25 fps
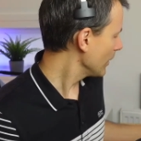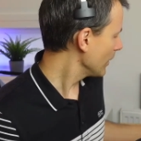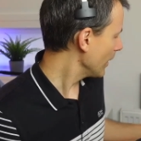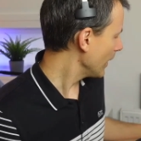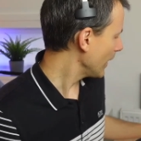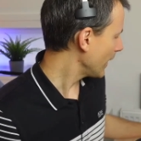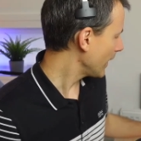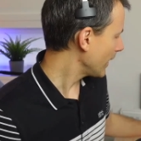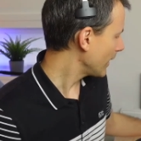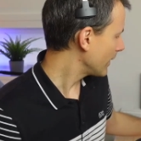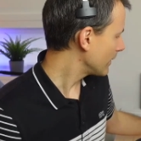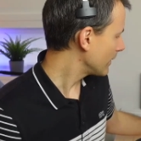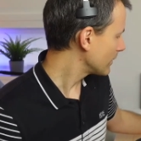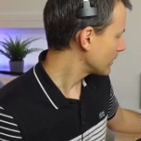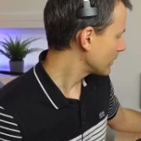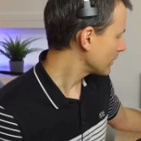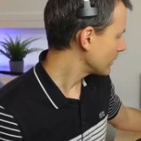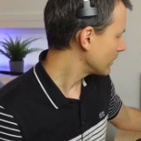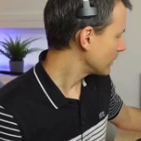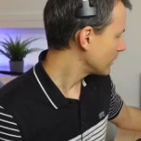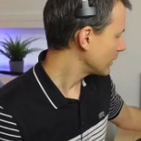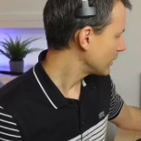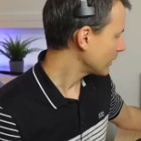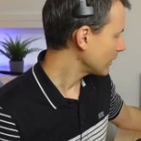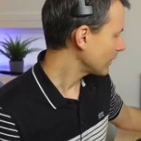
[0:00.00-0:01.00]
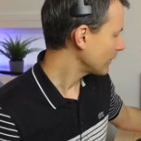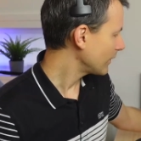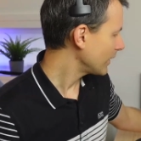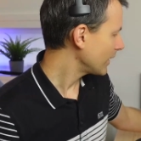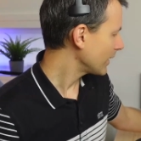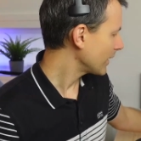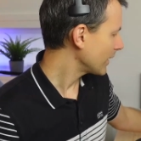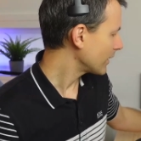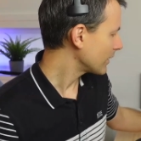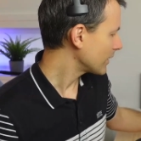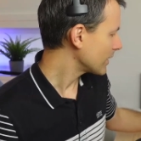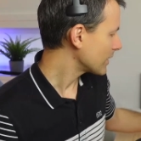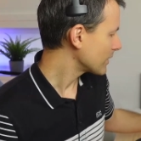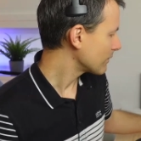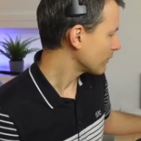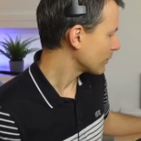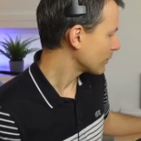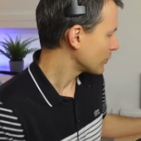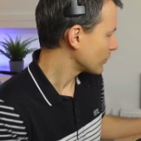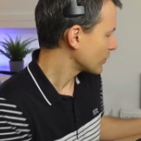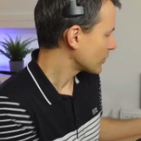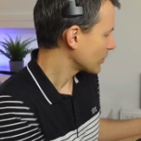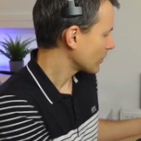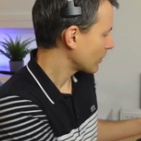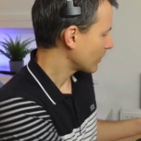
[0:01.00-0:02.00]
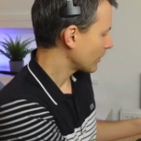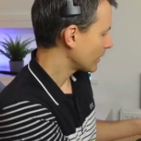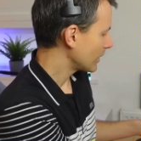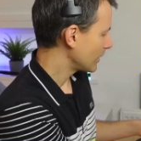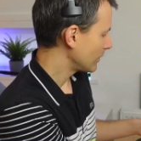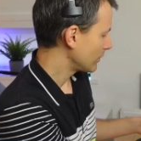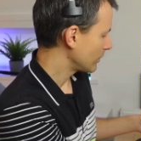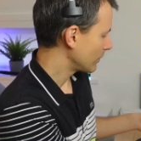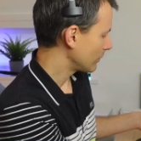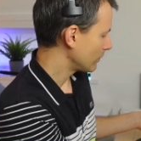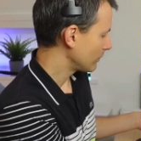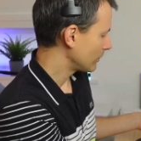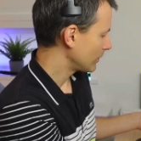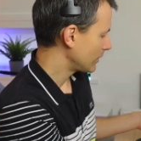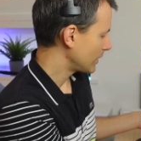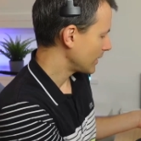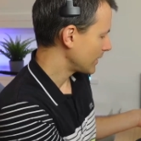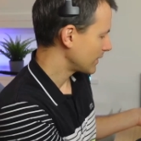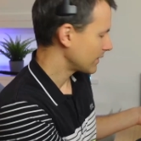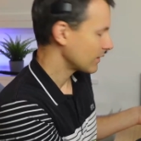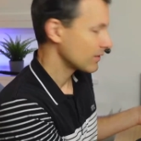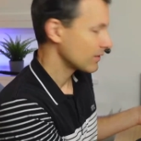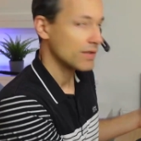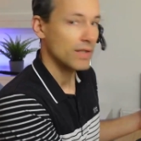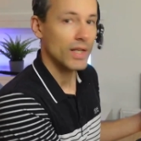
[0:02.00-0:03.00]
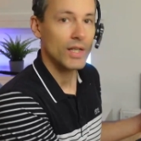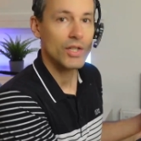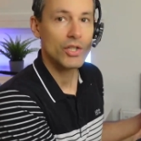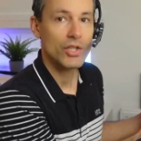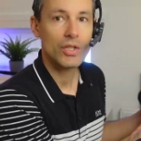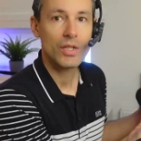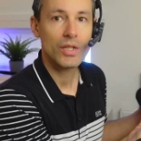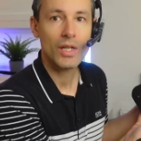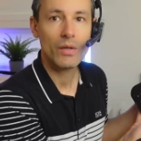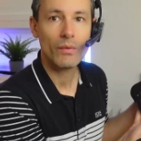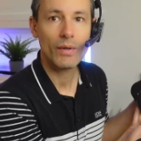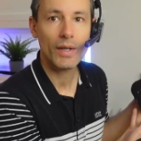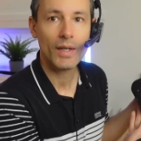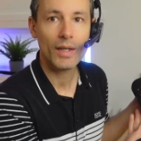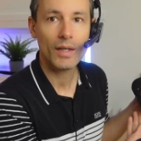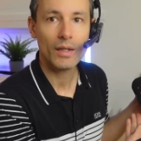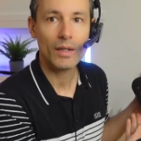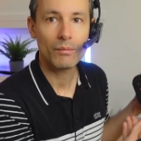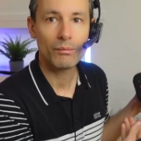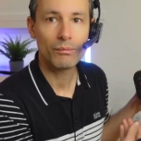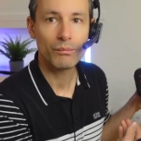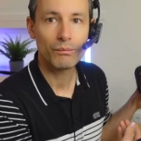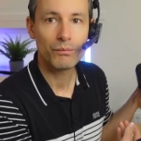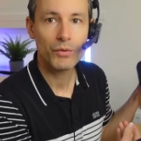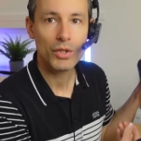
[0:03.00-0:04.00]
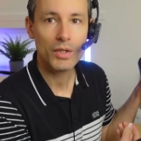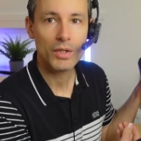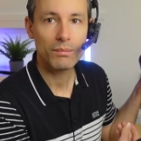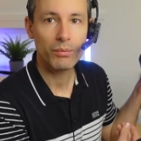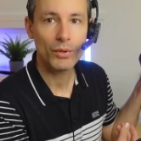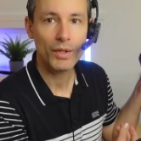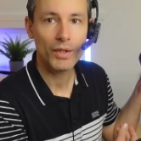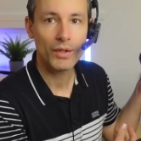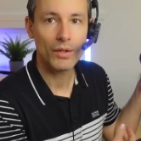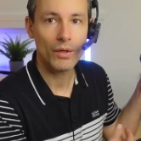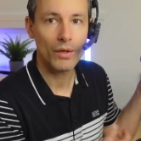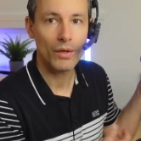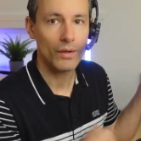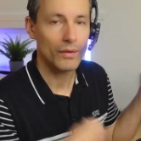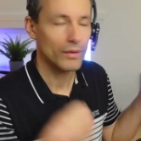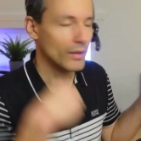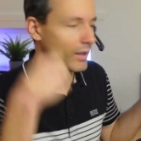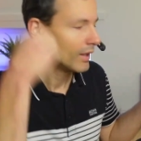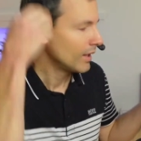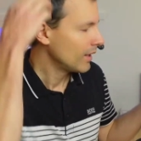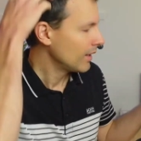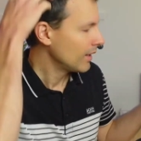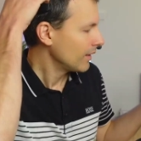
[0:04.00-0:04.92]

And the other thing, and that's what you saw, you know, this station here where I can just put it on.